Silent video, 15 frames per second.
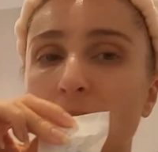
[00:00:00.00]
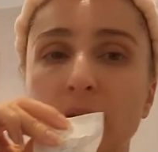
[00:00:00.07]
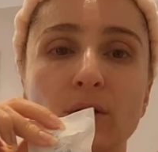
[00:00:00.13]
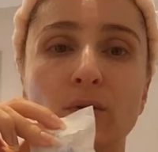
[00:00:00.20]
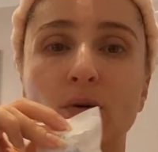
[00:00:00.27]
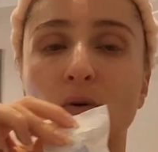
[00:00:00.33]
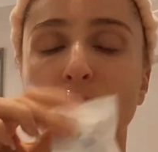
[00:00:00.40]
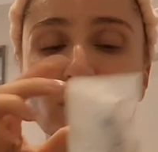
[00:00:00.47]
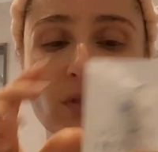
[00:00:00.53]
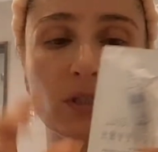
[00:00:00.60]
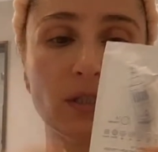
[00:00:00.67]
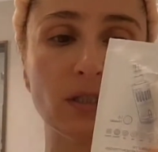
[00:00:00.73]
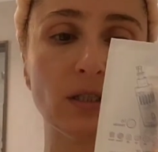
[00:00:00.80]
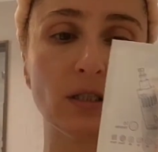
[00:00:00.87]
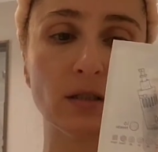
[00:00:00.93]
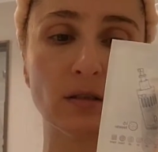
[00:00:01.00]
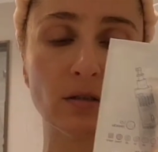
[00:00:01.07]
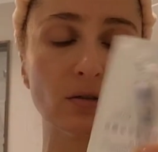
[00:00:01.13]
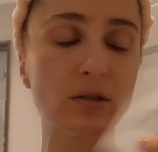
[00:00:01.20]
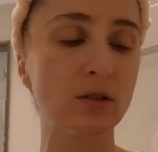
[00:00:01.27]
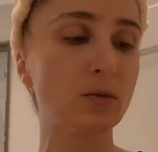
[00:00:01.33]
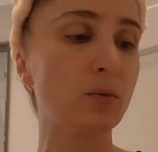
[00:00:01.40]
any of these
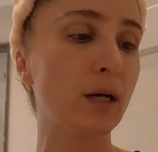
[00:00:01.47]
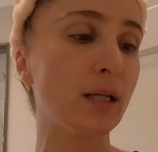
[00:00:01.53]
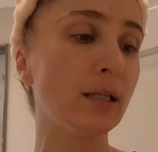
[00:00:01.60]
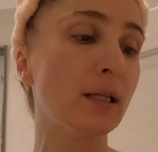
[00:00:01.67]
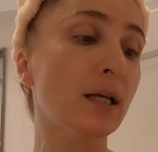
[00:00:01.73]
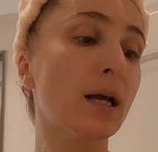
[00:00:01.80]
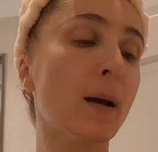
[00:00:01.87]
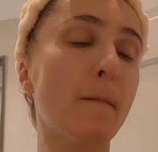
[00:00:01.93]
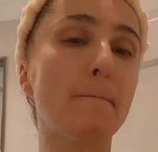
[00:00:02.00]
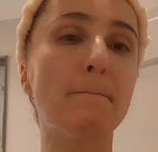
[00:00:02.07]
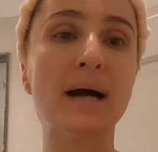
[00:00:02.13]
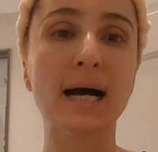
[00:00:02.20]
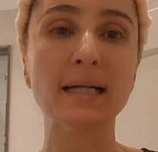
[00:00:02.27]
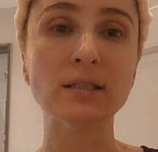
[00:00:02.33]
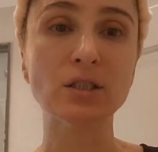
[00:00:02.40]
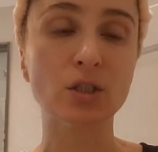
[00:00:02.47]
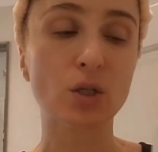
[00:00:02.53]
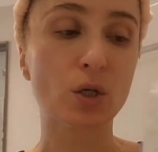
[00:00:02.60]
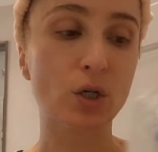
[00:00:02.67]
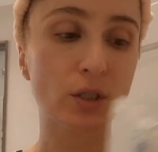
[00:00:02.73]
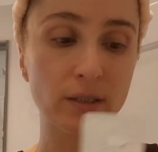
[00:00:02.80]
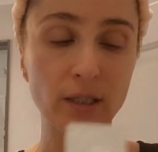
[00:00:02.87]
needles one, but
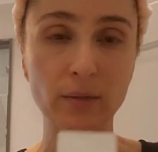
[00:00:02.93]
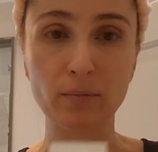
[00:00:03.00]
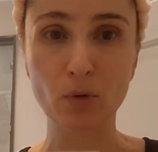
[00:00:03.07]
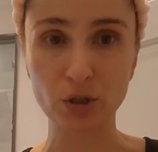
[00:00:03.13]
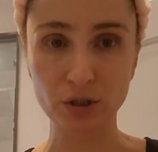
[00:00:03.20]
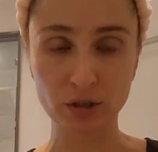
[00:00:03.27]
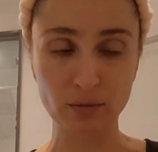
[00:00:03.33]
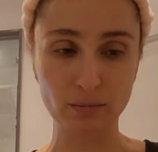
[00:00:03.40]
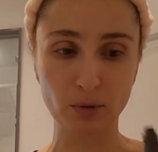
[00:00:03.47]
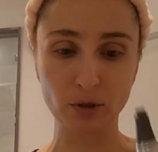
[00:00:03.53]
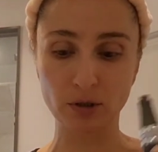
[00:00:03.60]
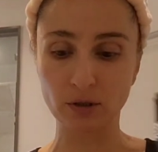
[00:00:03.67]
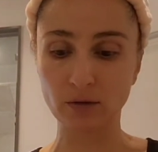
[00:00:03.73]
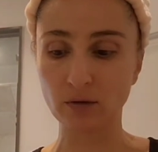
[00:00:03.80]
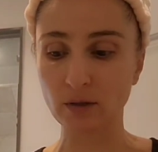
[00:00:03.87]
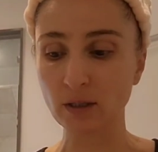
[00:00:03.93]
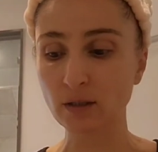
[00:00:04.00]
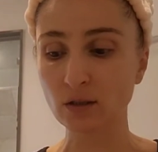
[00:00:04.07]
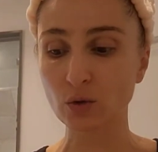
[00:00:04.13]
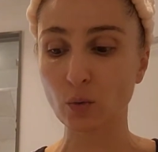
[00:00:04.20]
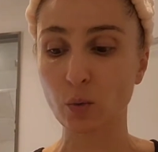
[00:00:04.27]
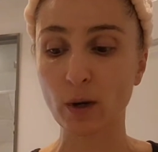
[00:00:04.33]
the most important
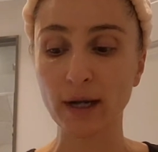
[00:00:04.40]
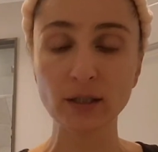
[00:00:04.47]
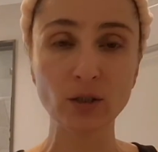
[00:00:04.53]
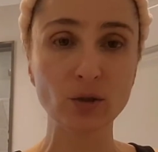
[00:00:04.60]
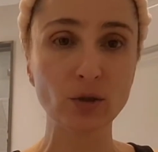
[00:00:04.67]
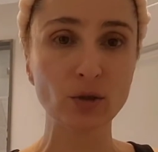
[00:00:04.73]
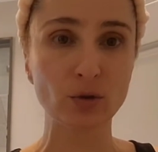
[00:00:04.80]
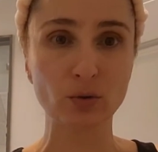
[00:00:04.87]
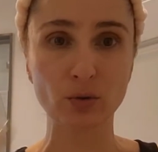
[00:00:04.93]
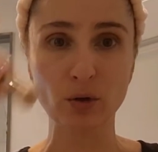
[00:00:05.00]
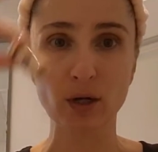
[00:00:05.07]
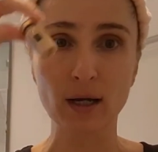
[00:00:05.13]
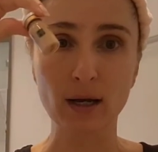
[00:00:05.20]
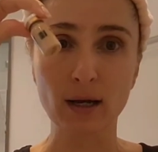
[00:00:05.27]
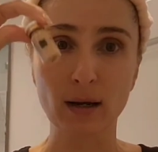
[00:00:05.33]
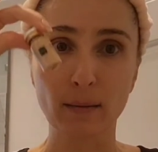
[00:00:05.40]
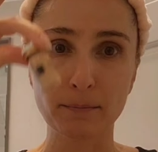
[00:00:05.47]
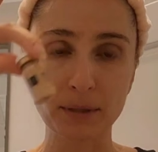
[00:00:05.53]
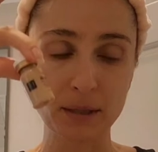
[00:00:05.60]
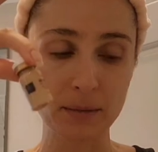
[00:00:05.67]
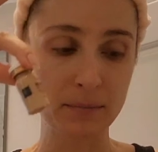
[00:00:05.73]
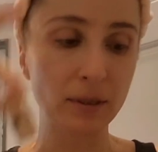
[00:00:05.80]
things when you do
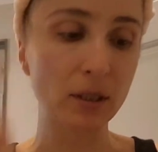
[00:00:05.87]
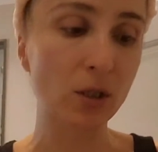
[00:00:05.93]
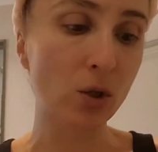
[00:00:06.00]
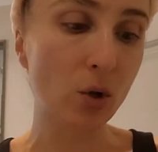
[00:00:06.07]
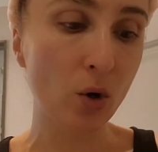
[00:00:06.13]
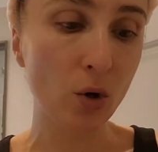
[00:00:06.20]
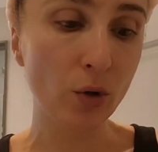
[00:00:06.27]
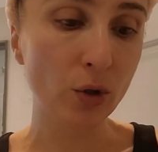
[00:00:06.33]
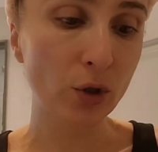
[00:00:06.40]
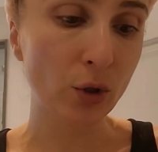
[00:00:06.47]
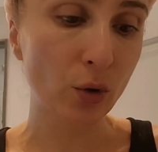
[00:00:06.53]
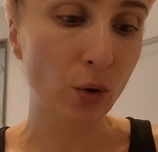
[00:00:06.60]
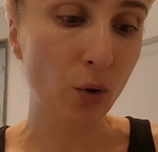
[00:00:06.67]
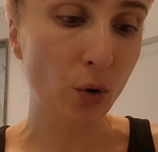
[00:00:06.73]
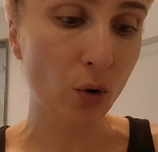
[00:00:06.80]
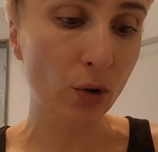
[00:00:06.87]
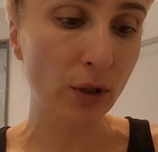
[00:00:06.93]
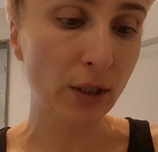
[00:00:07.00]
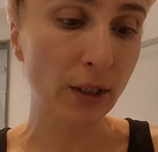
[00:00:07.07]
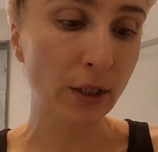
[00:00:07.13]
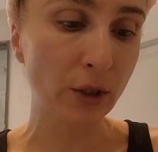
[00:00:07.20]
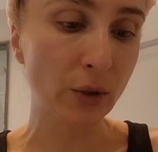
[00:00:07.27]
BB glow, you
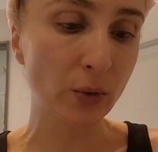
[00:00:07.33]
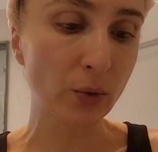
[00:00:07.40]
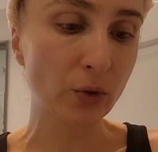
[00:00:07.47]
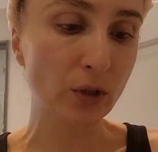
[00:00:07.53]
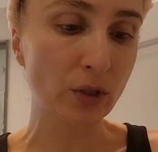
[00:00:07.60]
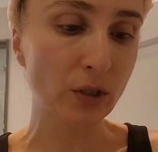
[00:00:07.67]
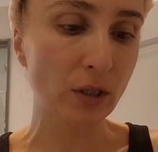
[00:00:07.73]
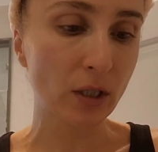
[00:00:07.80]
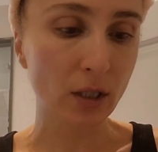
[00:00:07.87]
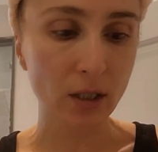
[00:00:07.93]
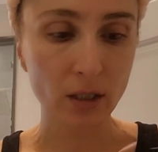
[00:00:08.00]
only use